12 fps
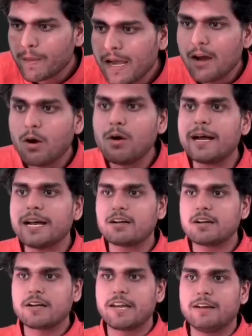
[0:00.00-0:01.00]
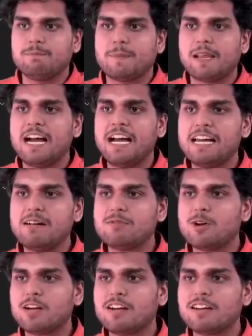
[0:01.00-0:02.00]
Oh my God, okay. I have
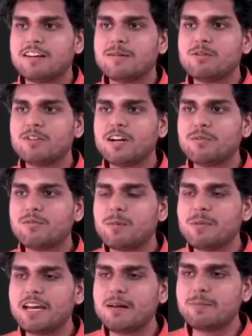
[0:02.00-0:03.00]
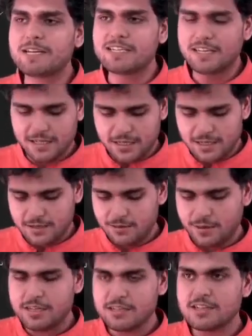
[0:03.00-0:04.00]
not removed it from here. Basically, you
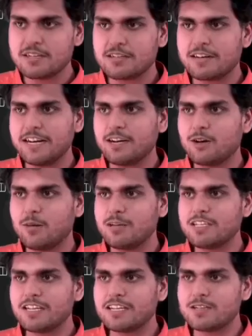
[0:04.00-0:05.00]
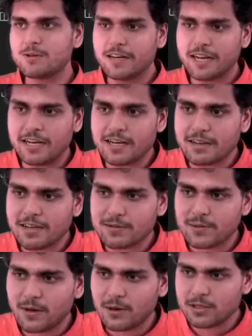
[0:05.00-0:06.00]
can just write common JS over here.
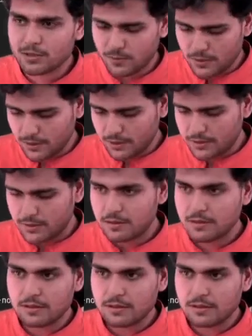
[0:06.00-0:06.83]
This will also work.